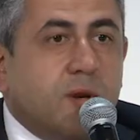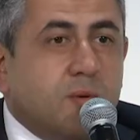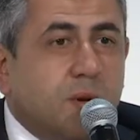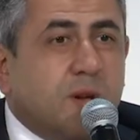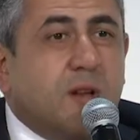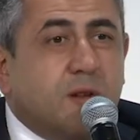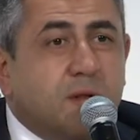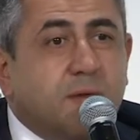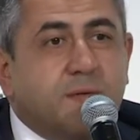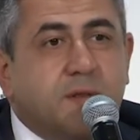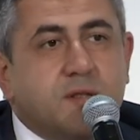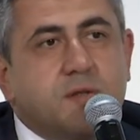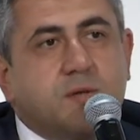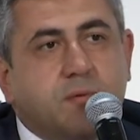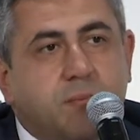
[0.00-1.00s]
doing a lot of
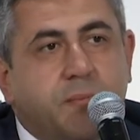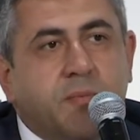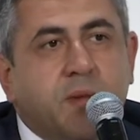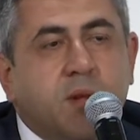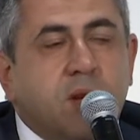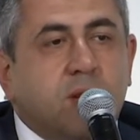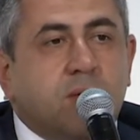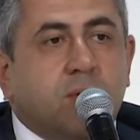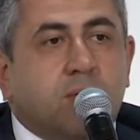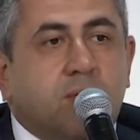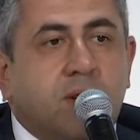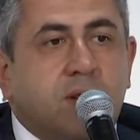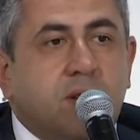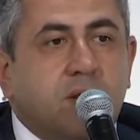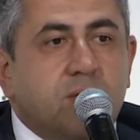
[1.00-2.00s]
things to
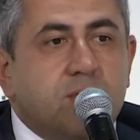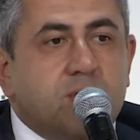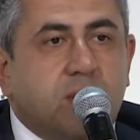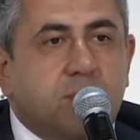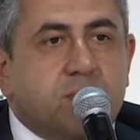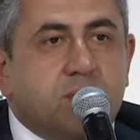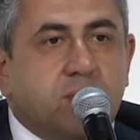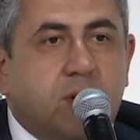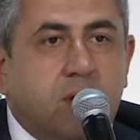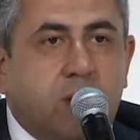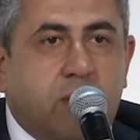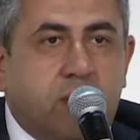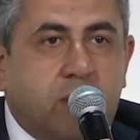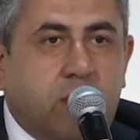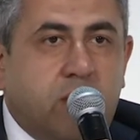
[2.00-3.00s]
create new jobs all
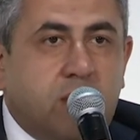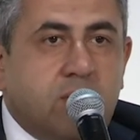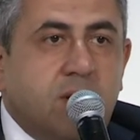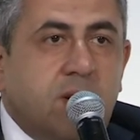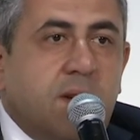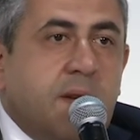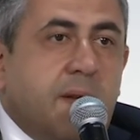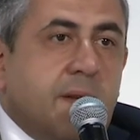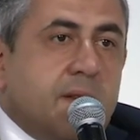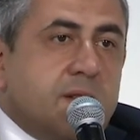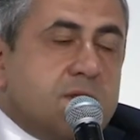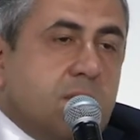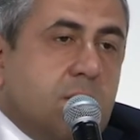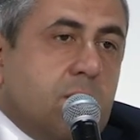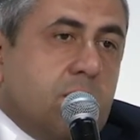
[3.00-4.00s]
over the world.
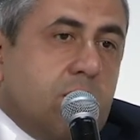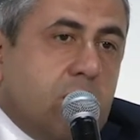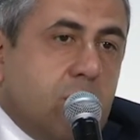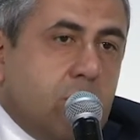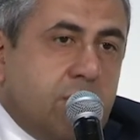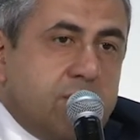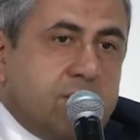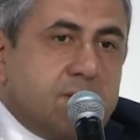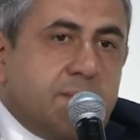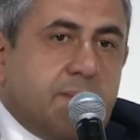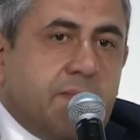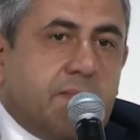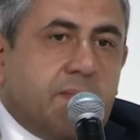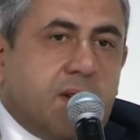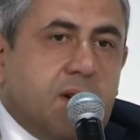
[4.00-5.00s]
So always,
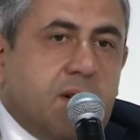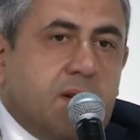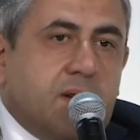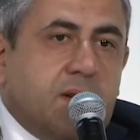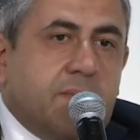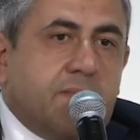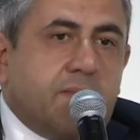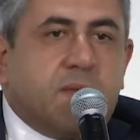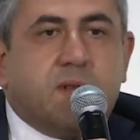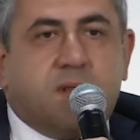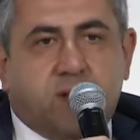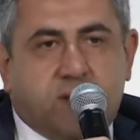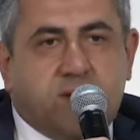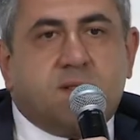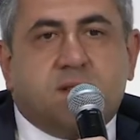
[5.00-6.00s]

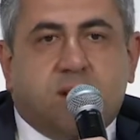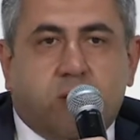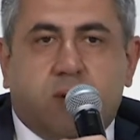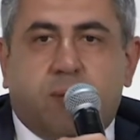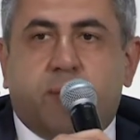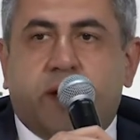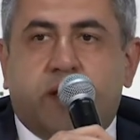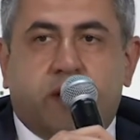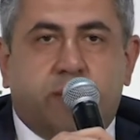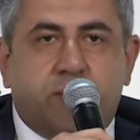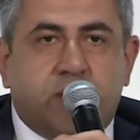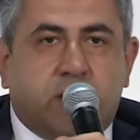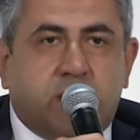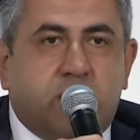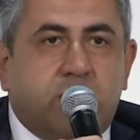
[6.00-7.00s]
this is our main
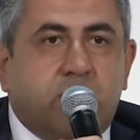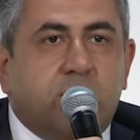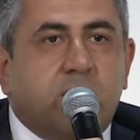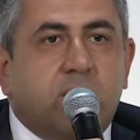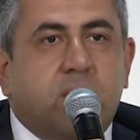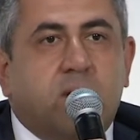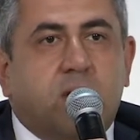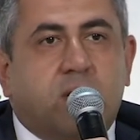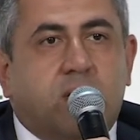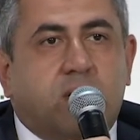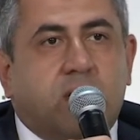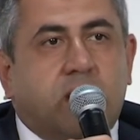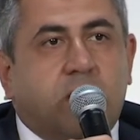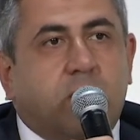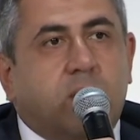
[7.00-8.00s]
objective.
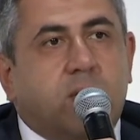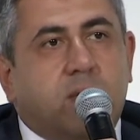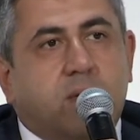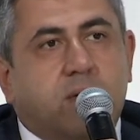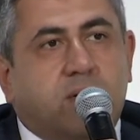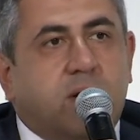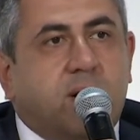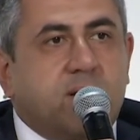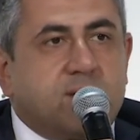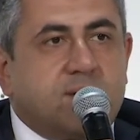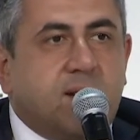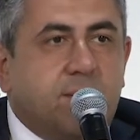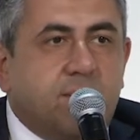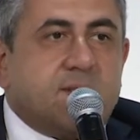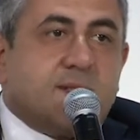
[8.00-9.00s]
Now, there are
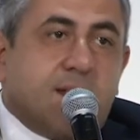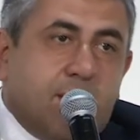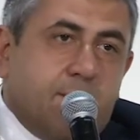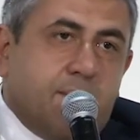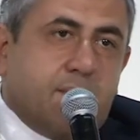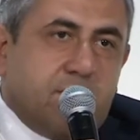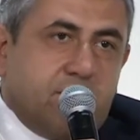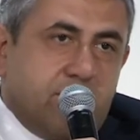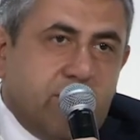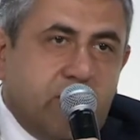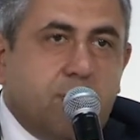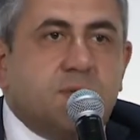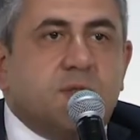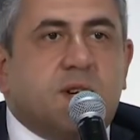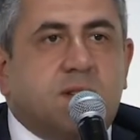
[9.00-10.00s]
some
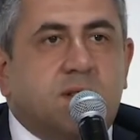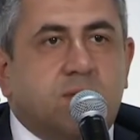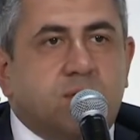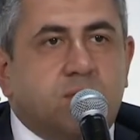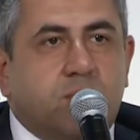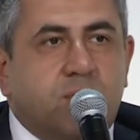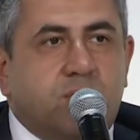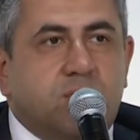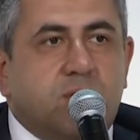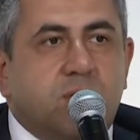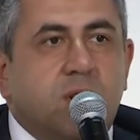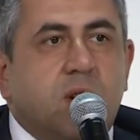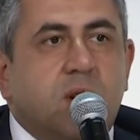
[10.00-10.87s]
sub-objectives which